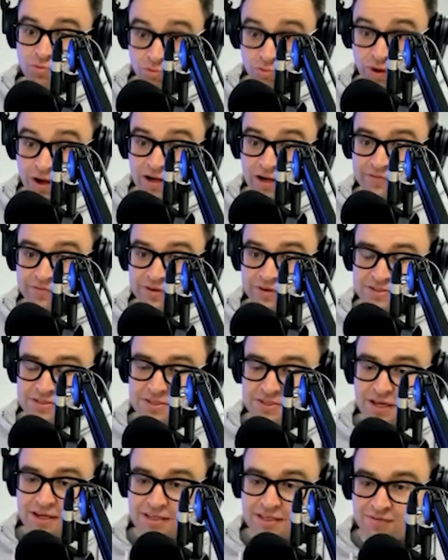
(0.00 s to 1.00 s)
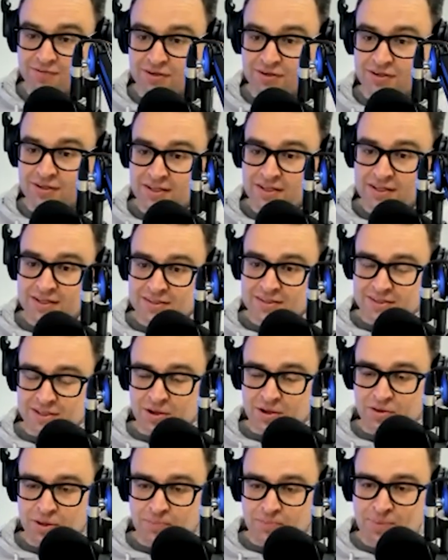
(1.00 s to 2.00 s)
relevant uh, given
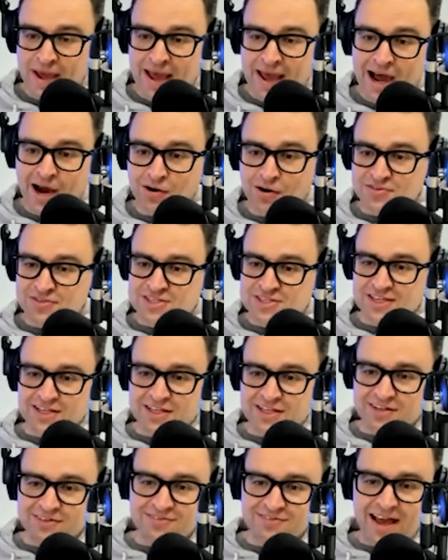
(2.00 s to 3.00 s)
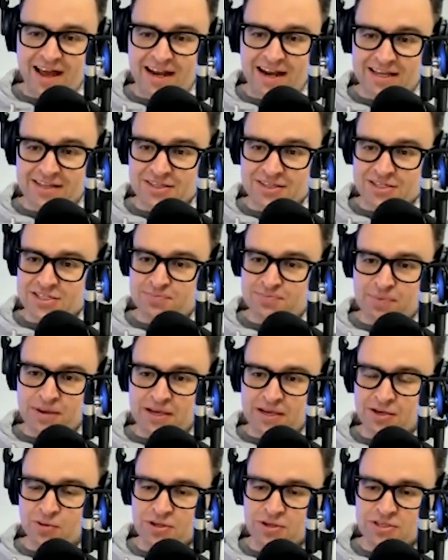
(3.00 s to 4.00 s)
the the power of Silicon Valley and the
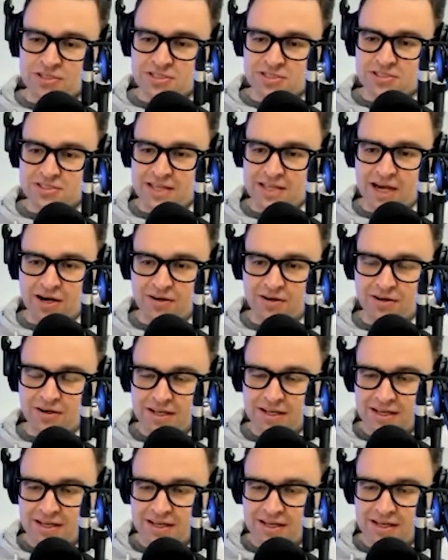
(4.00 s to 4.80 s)
speed at which that